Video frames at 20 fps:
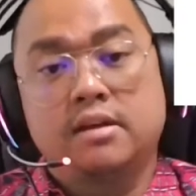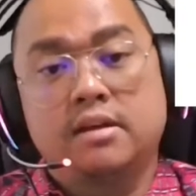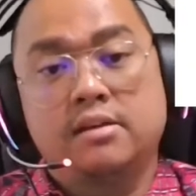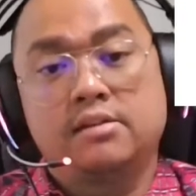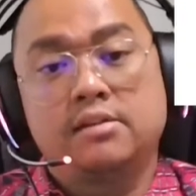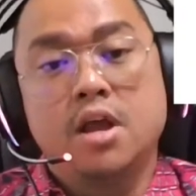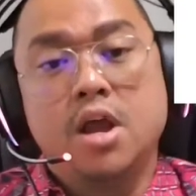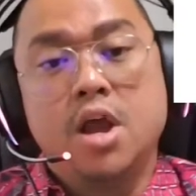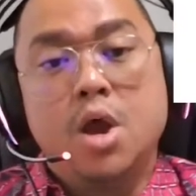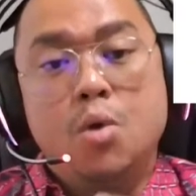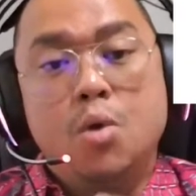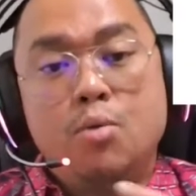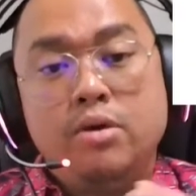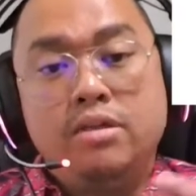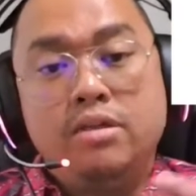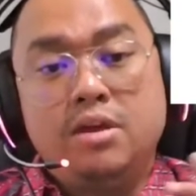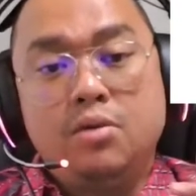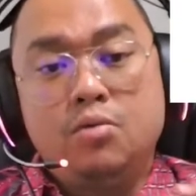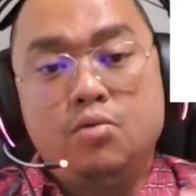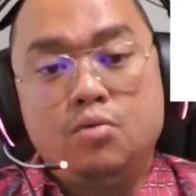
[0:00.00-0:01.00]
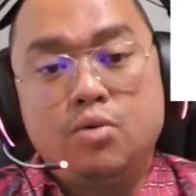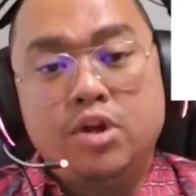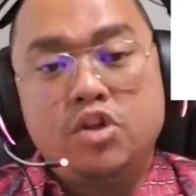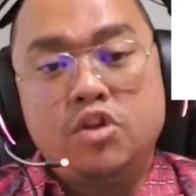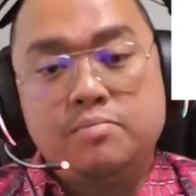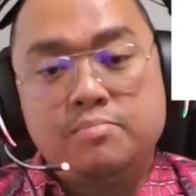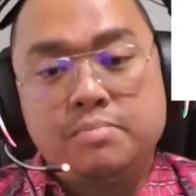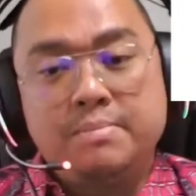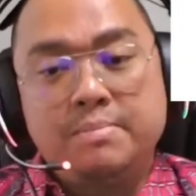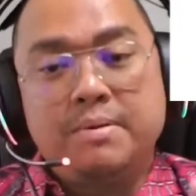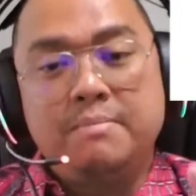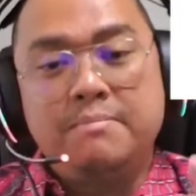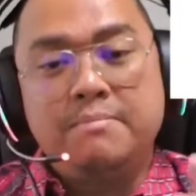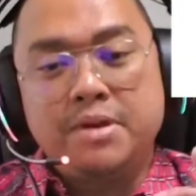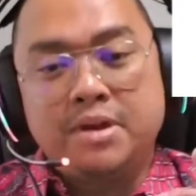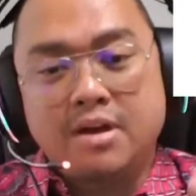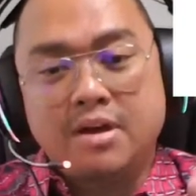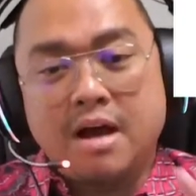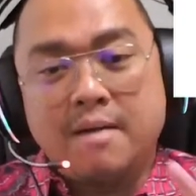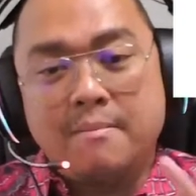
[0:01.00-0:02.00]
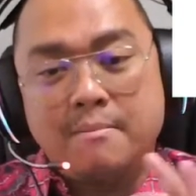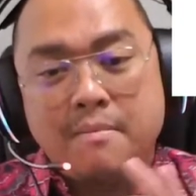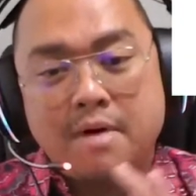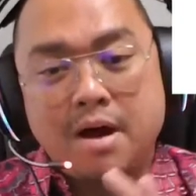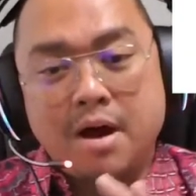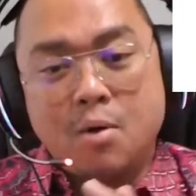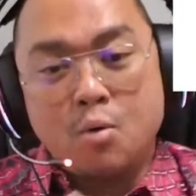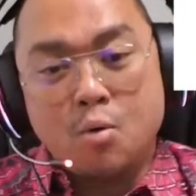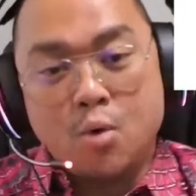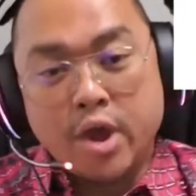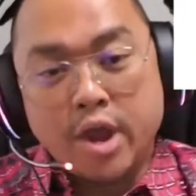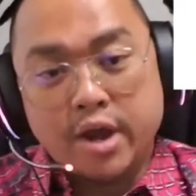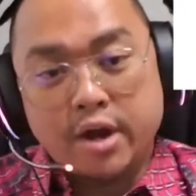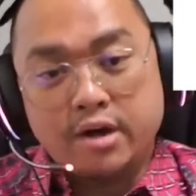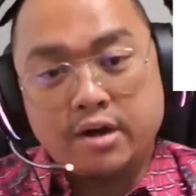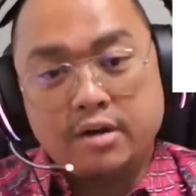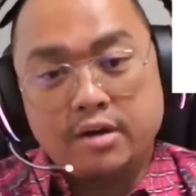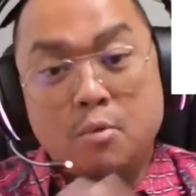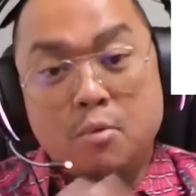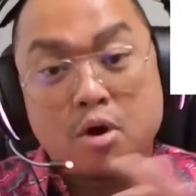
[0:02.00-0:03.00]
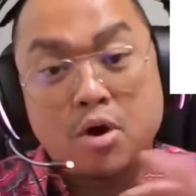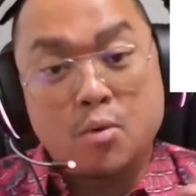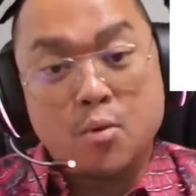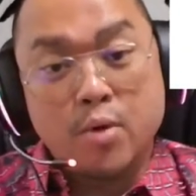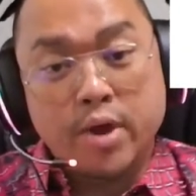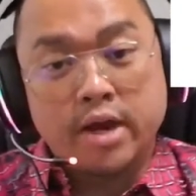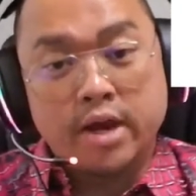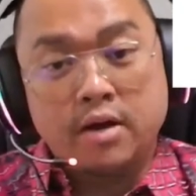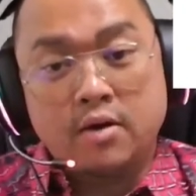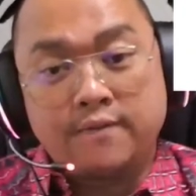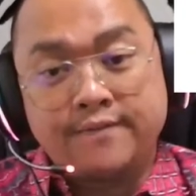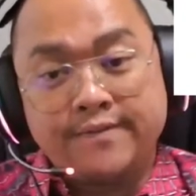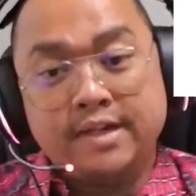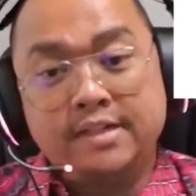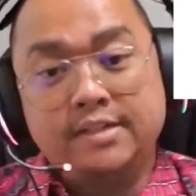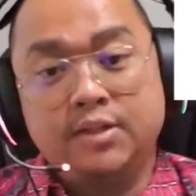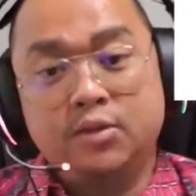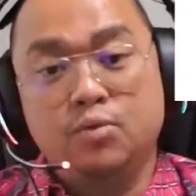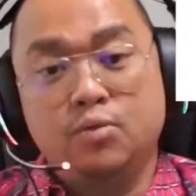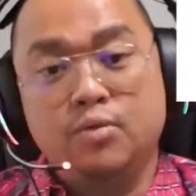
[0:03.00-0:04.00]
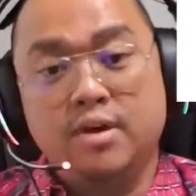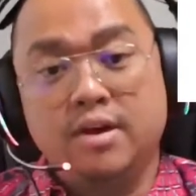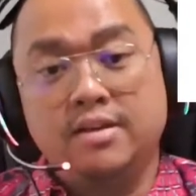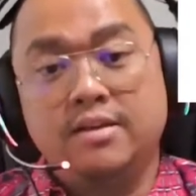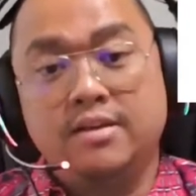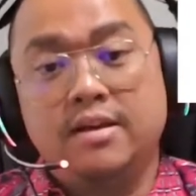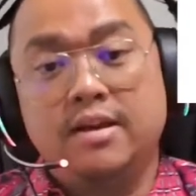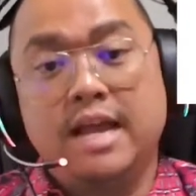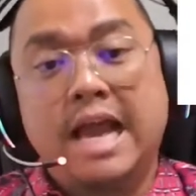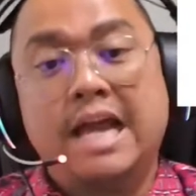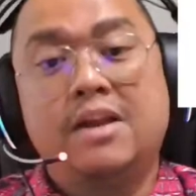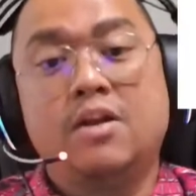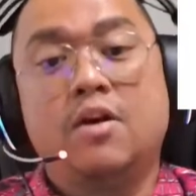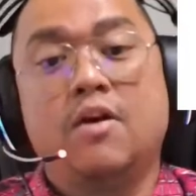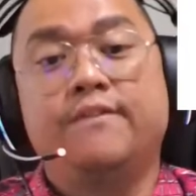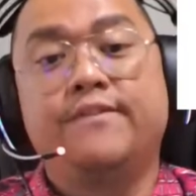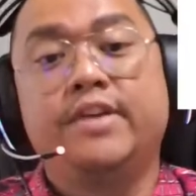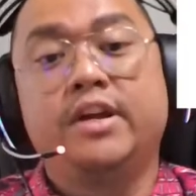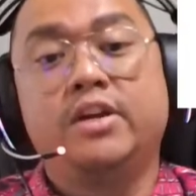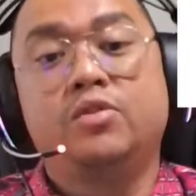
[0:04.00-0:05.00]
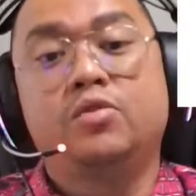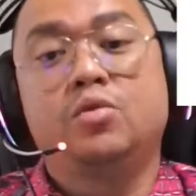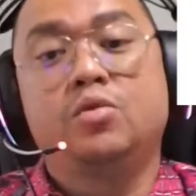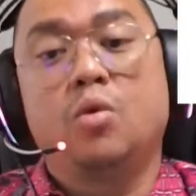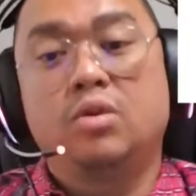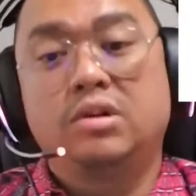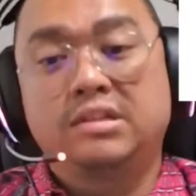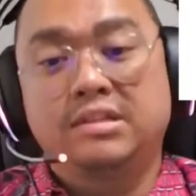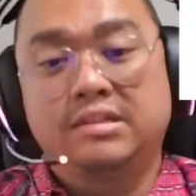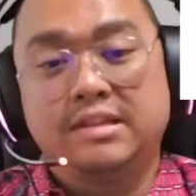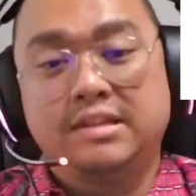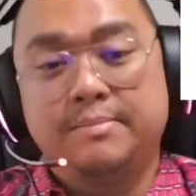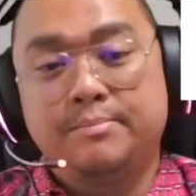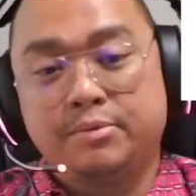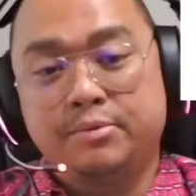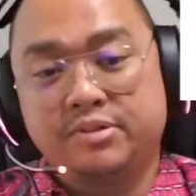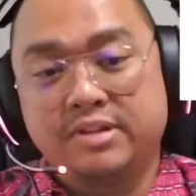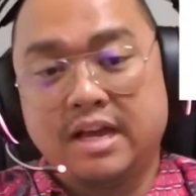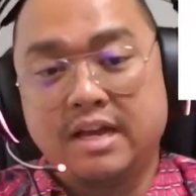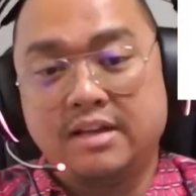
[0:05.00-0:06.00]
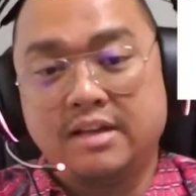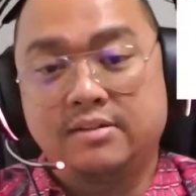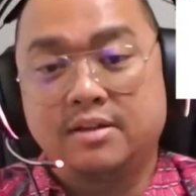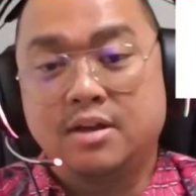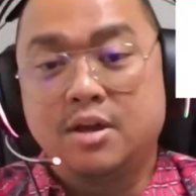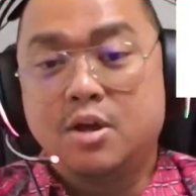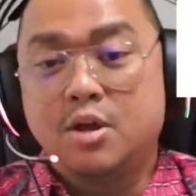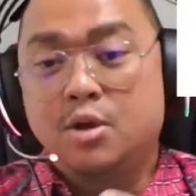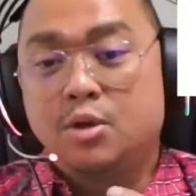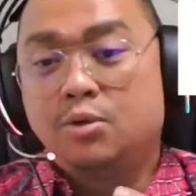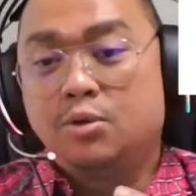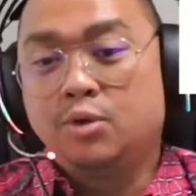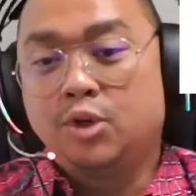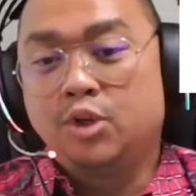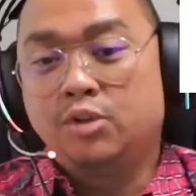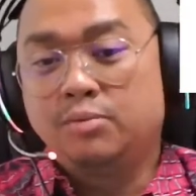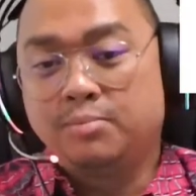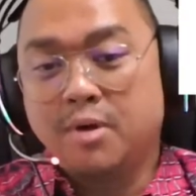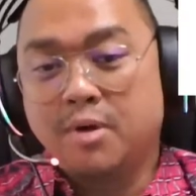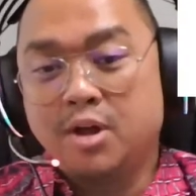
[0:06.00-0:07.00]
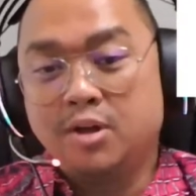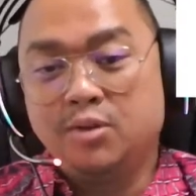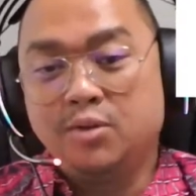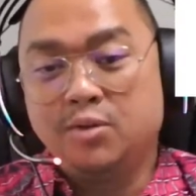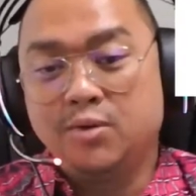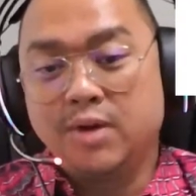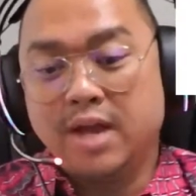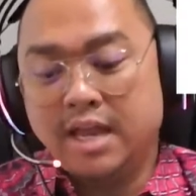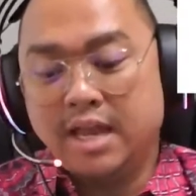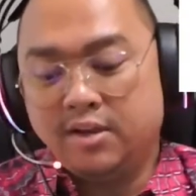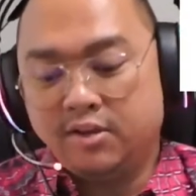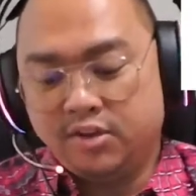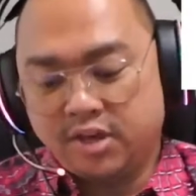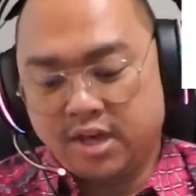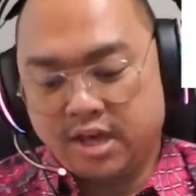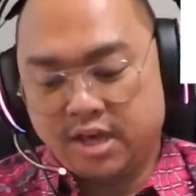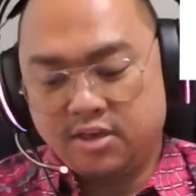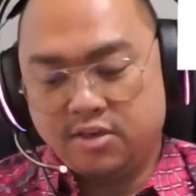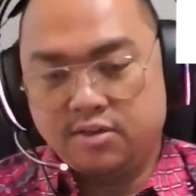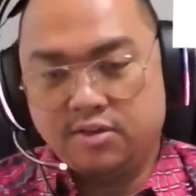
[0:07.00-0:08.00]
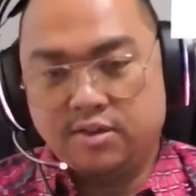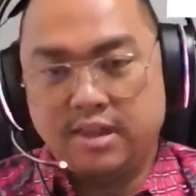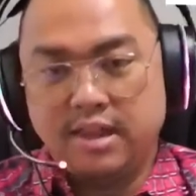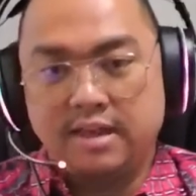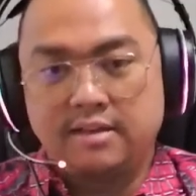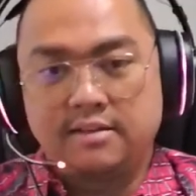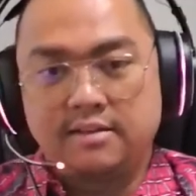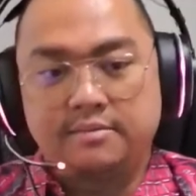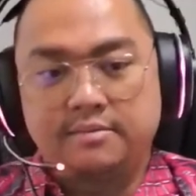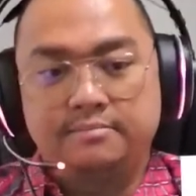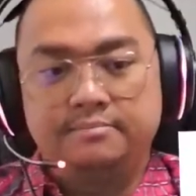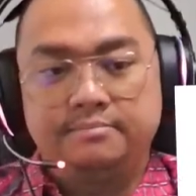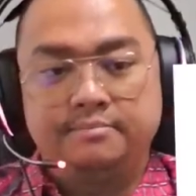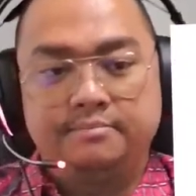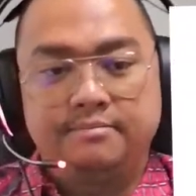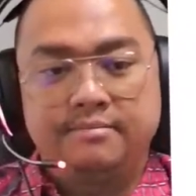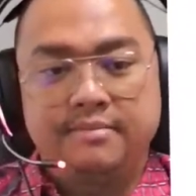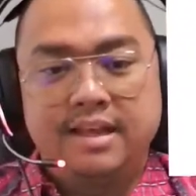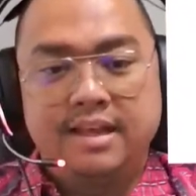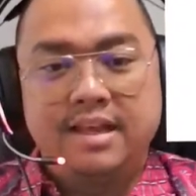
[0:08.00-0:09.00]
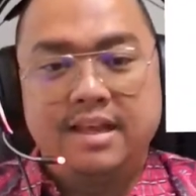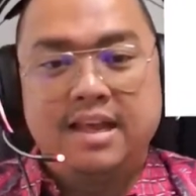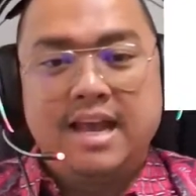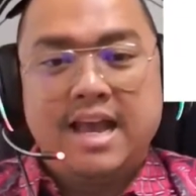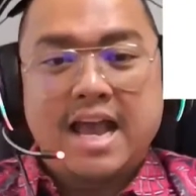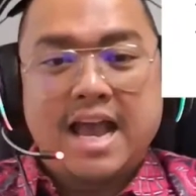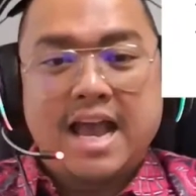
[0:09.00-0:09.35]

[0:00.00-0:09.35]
is a process within which people become more aware of their situation and of the resources they possess to respond to and change things.